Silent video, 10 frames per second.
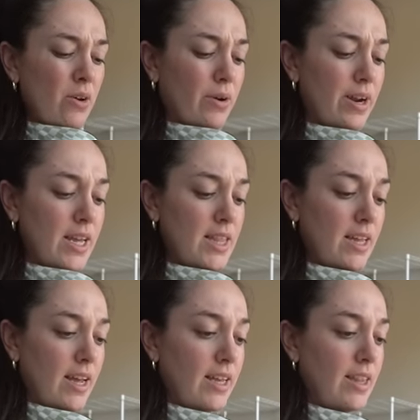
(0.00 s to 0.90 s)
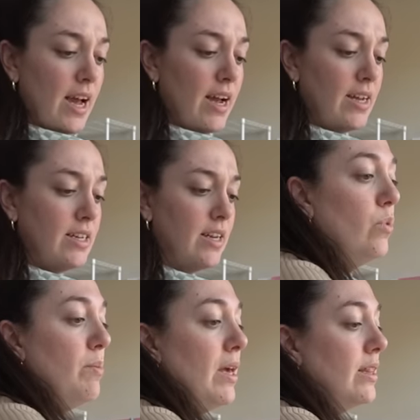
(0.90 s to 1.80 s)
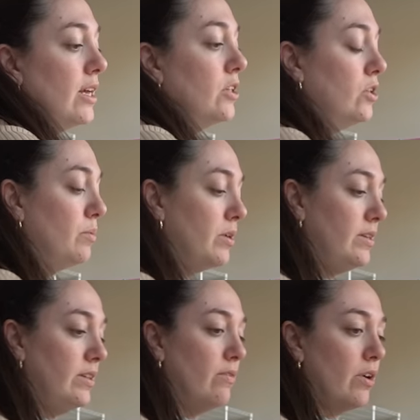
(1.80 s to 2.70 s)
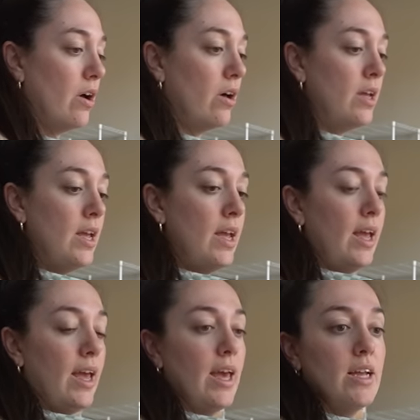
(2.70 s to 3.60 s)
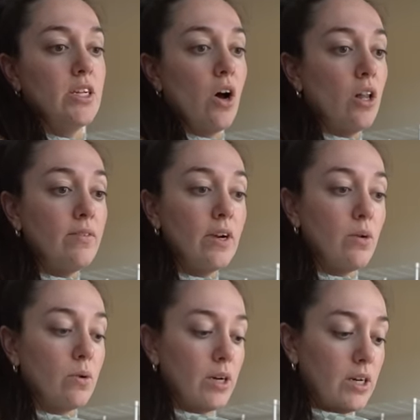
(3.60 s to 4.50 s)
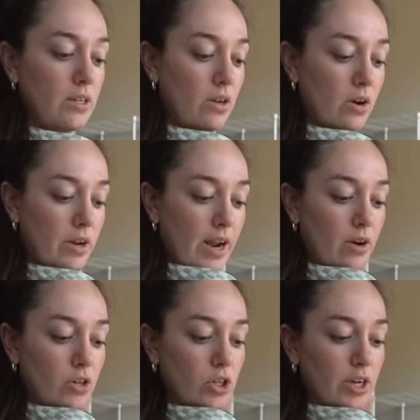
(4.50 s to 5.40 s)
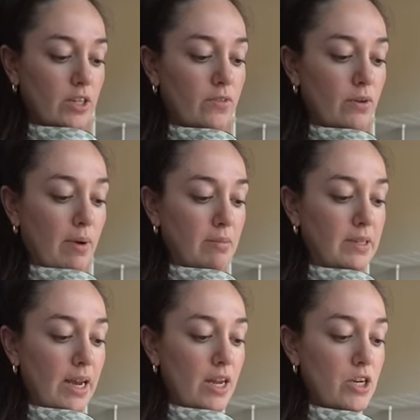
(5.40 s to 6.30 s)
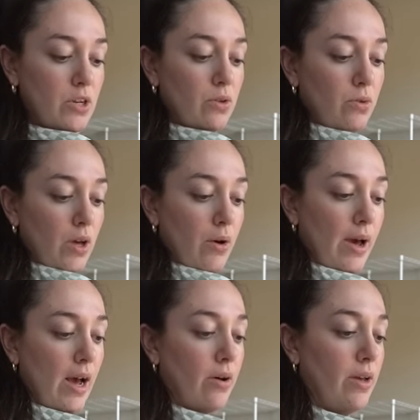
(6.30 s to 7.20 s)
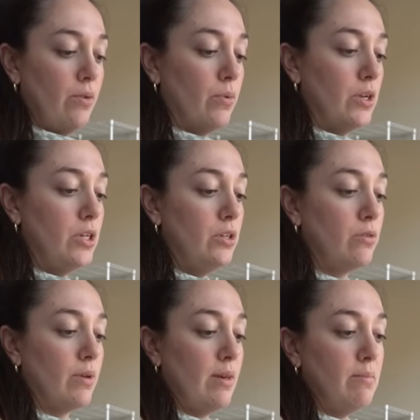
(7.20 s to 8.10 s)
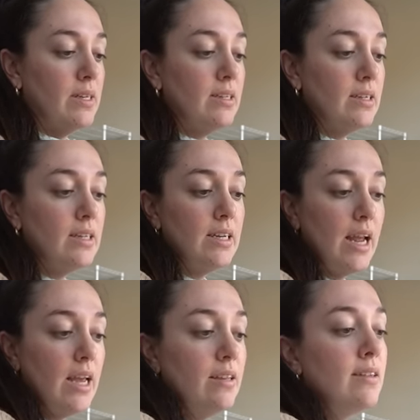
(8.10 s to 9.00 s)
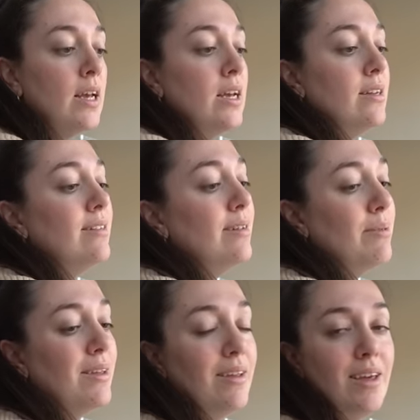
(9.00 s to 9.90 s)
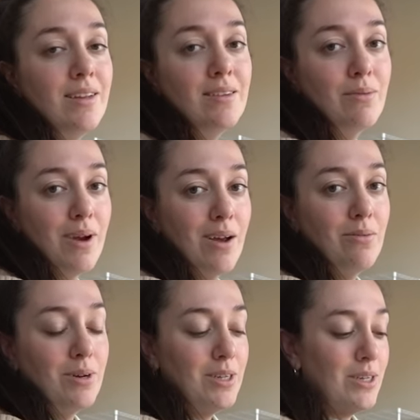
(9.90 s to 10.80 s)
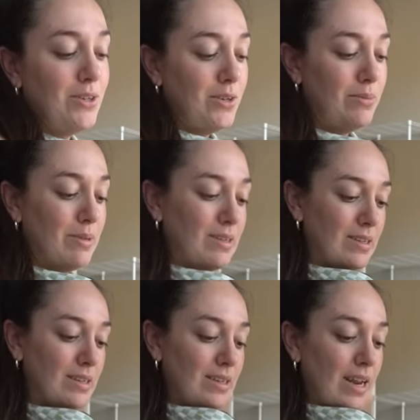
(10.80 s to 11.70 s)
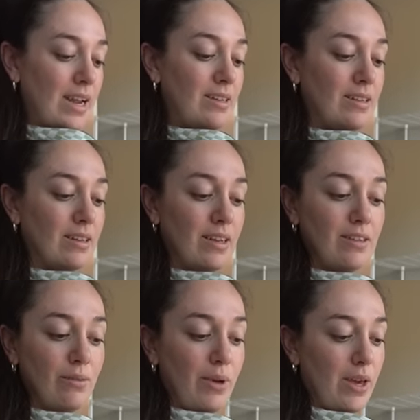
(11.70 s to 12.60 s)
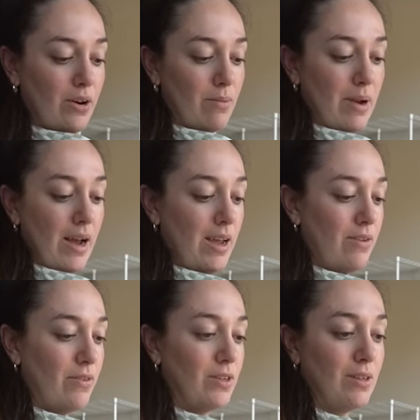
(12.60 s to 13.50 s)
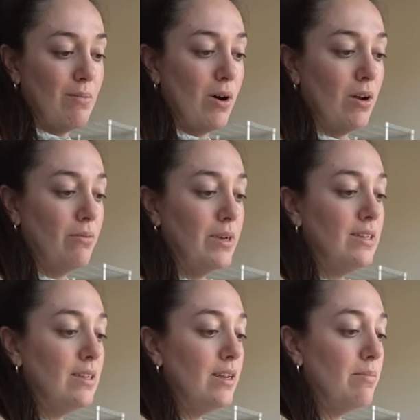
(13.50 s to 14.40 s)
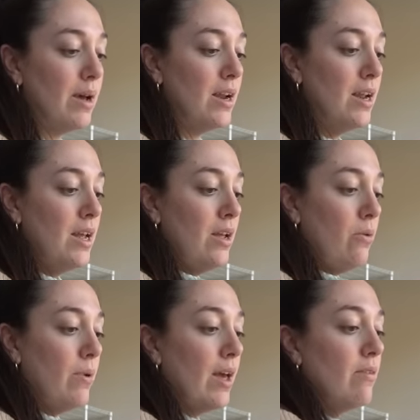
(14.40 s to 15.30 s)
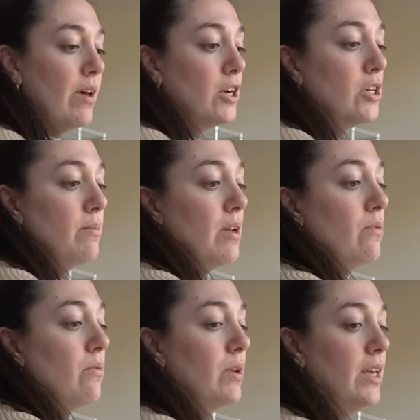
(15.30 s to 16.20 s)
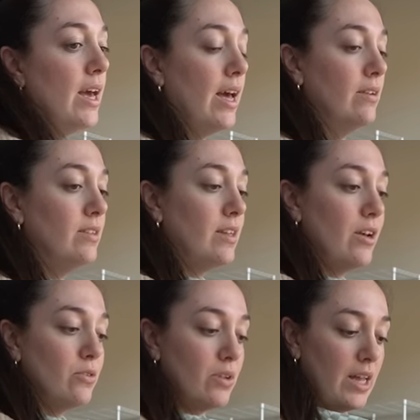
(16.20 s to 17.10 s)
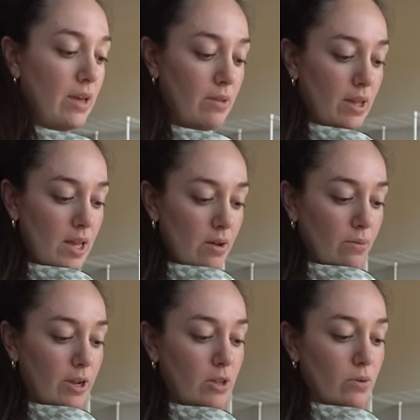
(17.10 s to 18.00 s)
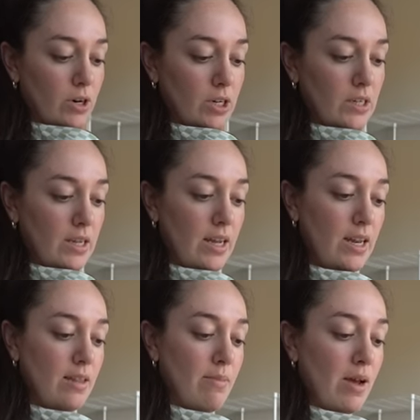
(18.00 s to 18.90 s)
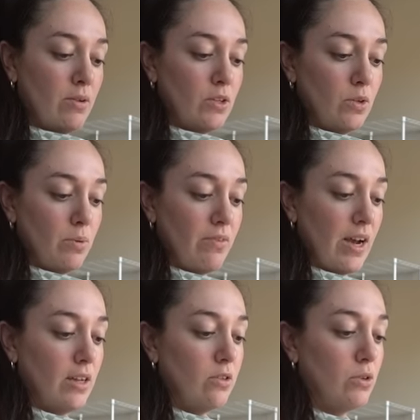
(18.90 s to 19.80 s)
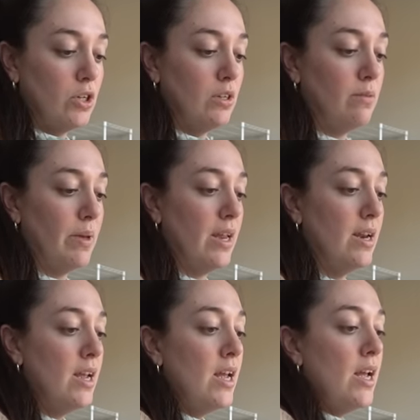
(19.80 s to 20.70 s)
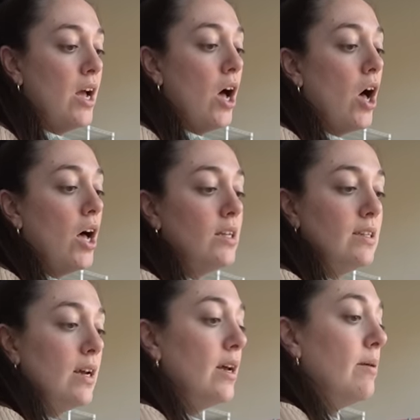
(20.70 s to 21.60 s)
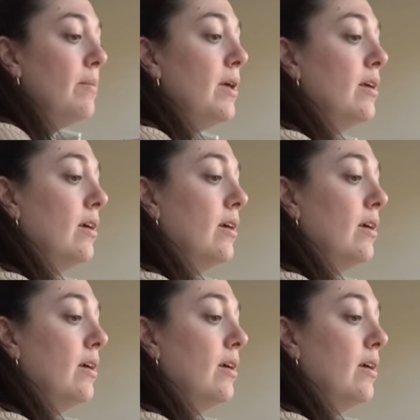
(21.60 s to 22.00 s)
or anything like that, we make that super easy for y'all. And all of our orders on our transfer website do go out in 1 to 3 business days. Typically it's around 1 to 2 business days unless we are behind for some odd reason, but we have actually been really ahead of schedule lately with orders and getting them out super fast, which has been awesome.